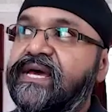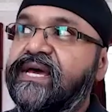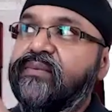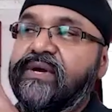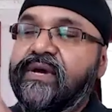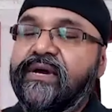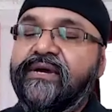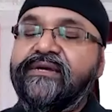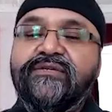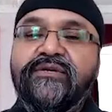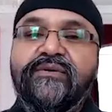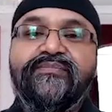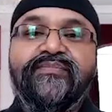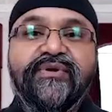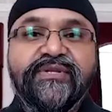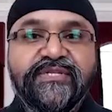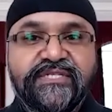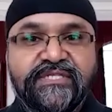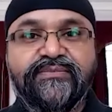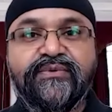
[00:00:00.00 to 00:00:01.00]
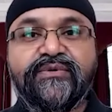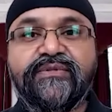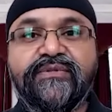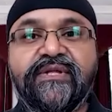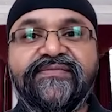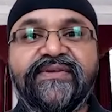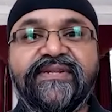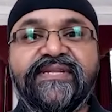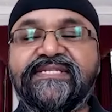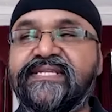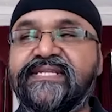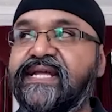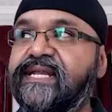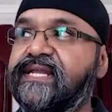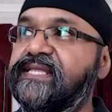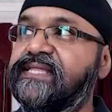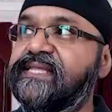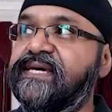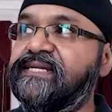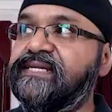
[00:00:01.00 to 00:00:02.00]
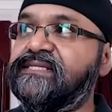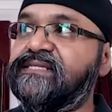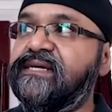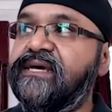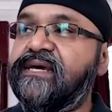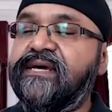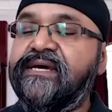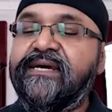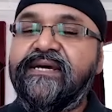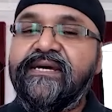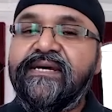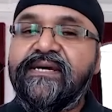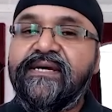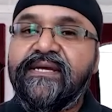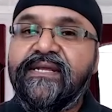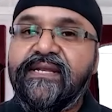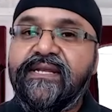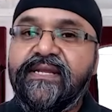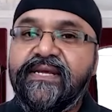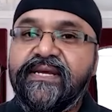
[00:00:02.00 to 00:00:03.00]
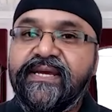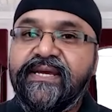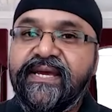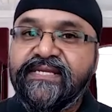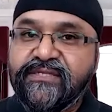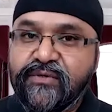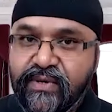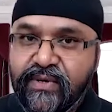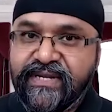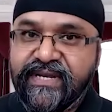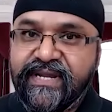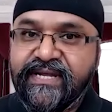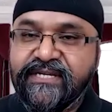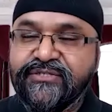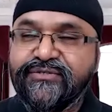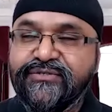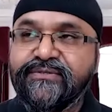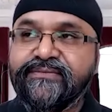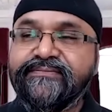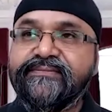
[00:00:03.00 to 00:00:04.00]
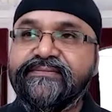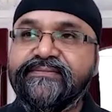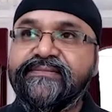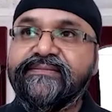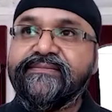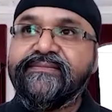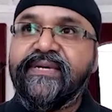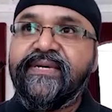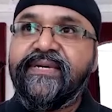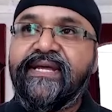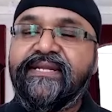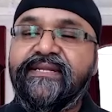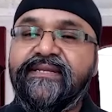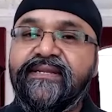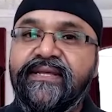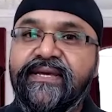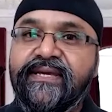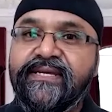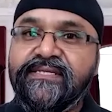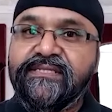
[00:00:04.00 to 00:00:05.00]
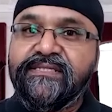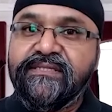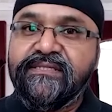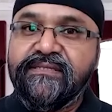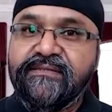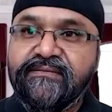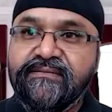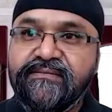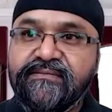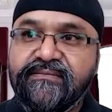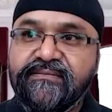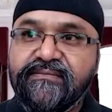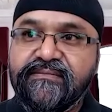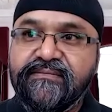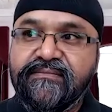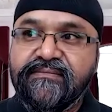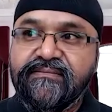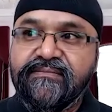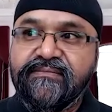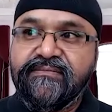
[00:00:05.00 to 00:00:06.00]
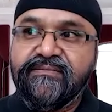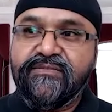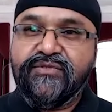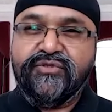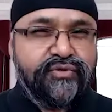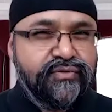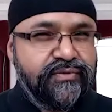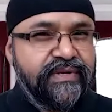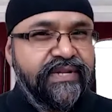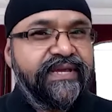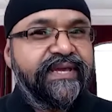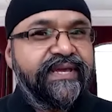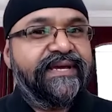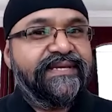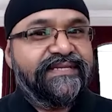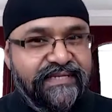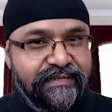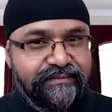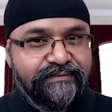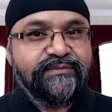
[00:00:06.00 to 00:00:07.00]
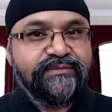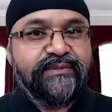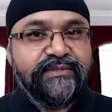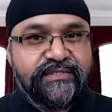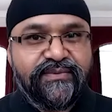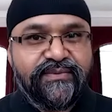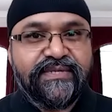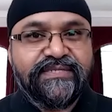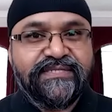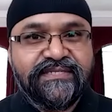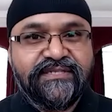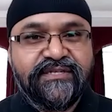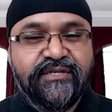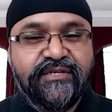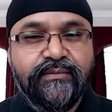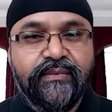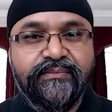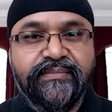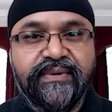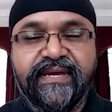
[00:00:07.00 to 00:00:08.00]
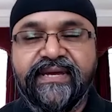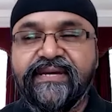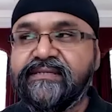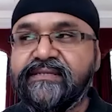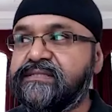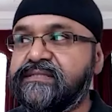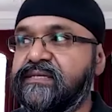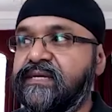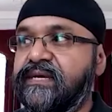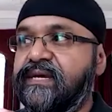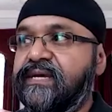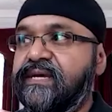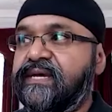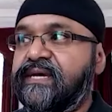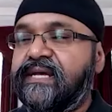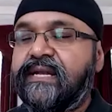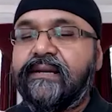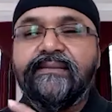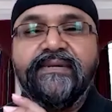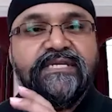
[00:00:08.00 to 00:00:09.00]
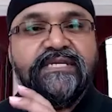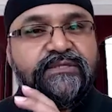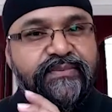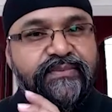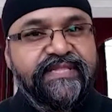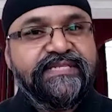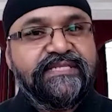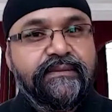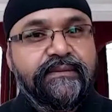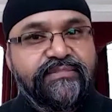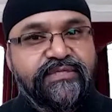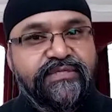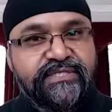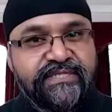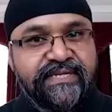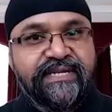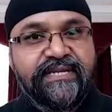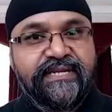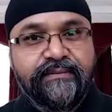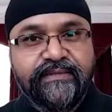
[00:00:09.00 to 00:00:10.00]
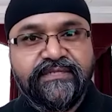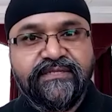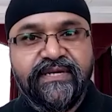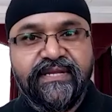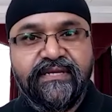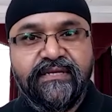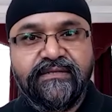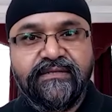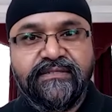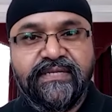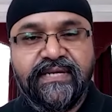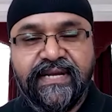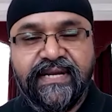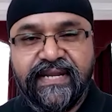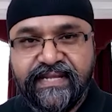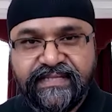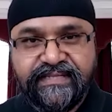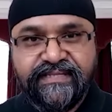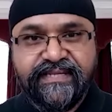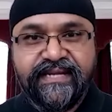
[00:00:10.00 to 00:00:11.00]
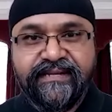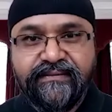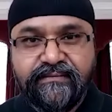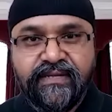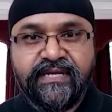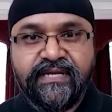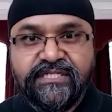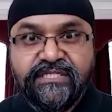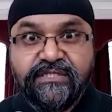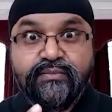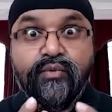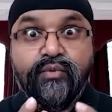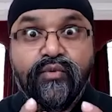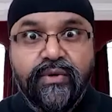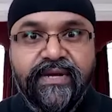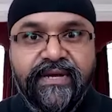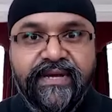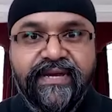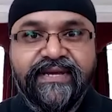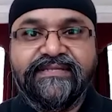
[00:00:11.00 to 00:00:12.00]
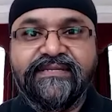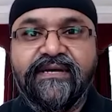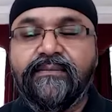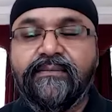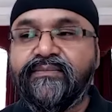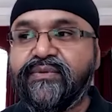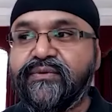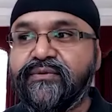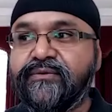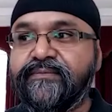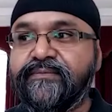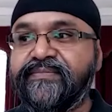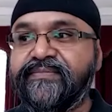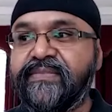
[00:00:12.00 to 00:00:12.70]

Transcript: We're going to a principle of understanding that it's quite natural, it is truly acceptable to us as human beings and I'm going to speed this up just a little bit to get you get a smaller example.